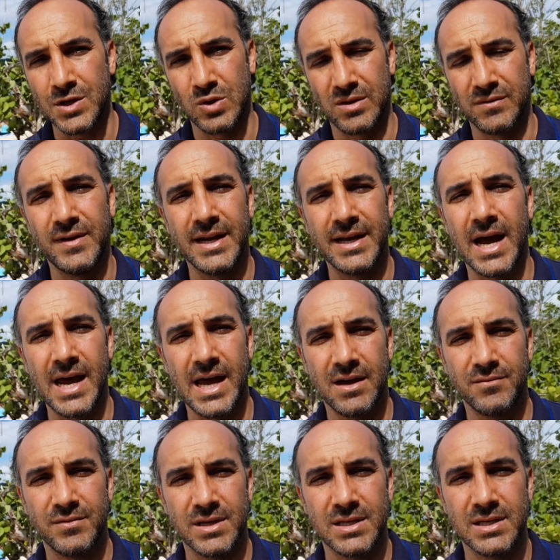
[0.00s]
So the feeling I
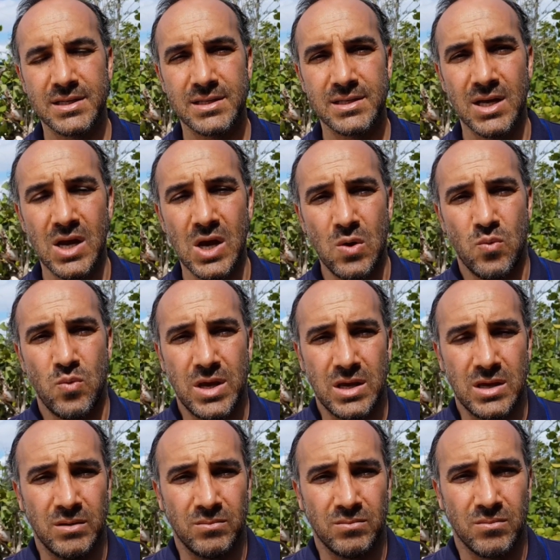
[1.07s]
have is
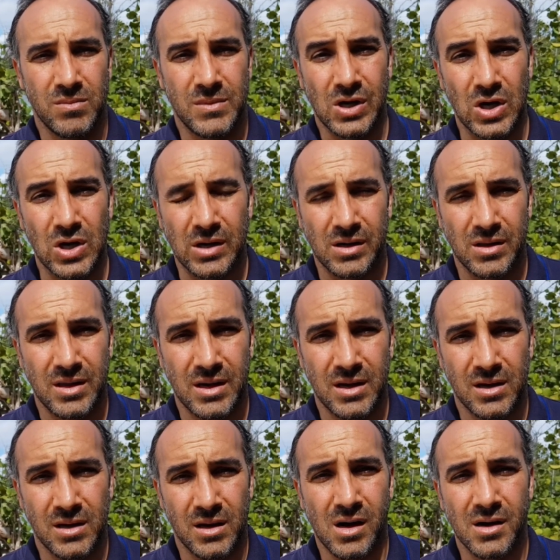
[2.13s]

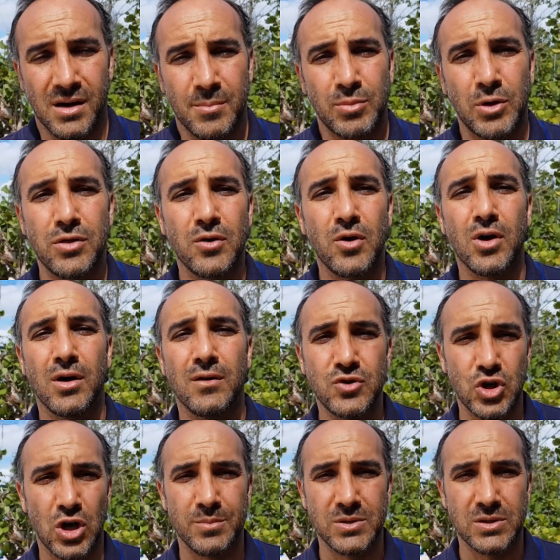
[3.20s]
there are a plethora of
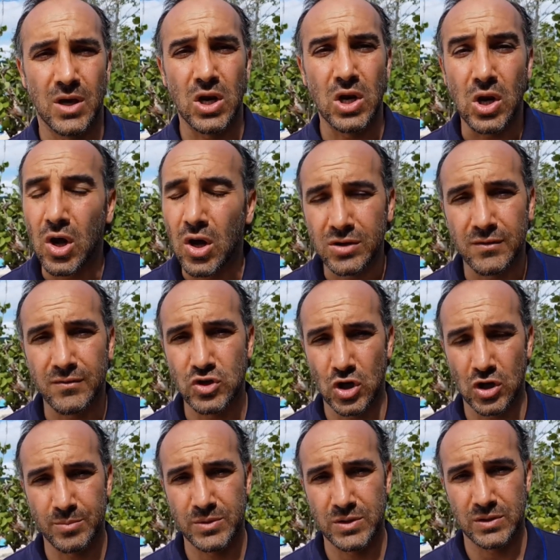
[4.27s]
jobs, a lot of
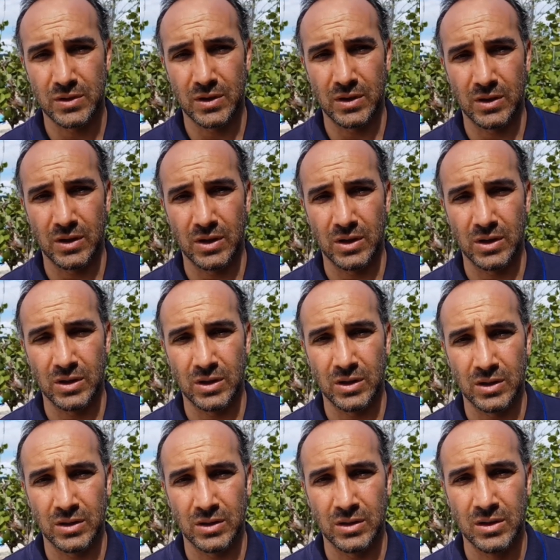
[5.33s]
jobs
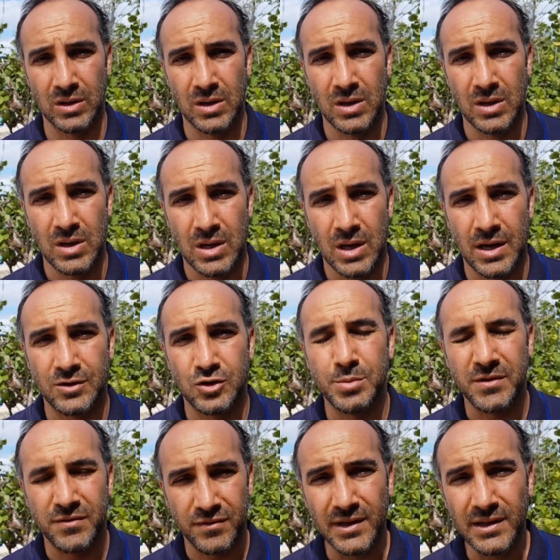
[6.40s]
to
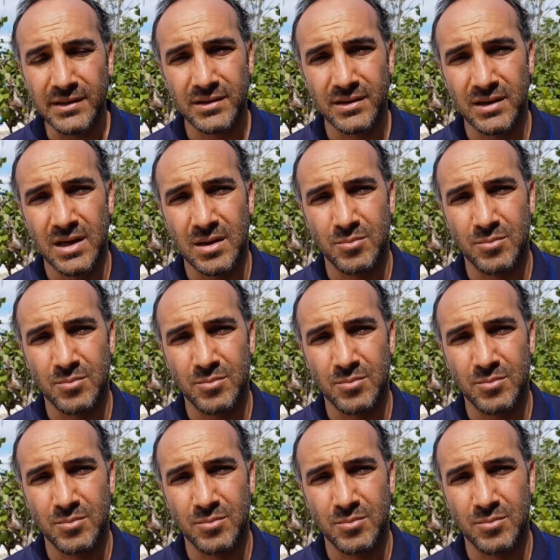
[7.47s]
be filled,